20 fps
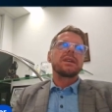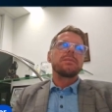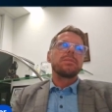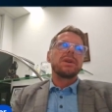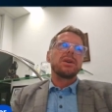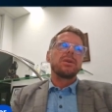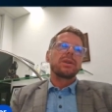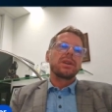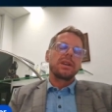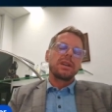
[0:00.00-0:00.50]

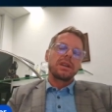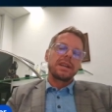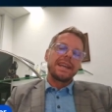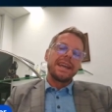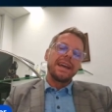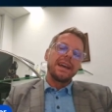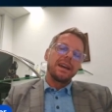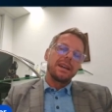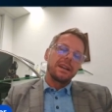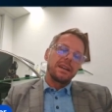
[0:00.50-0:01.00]
about it in
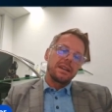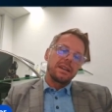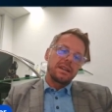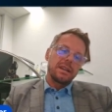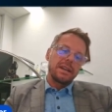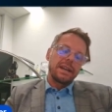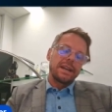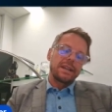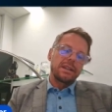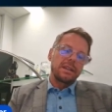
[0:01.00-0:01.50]

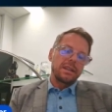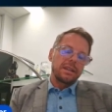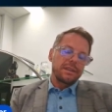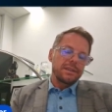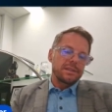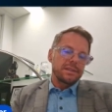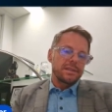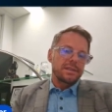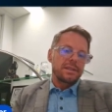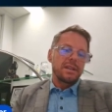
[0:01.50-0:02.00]
Canada, at
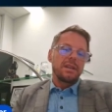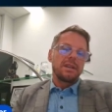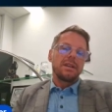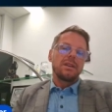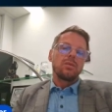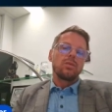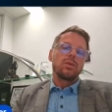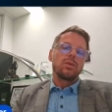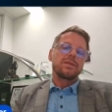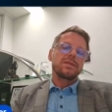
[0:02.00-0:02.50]
least,
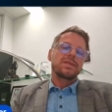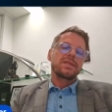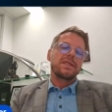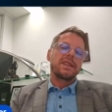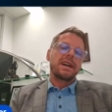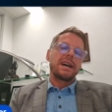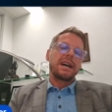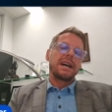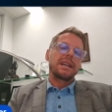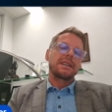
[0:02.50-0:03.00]
was
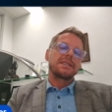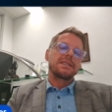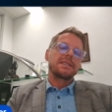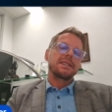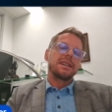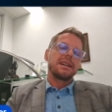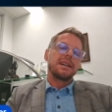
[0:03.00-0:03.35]
that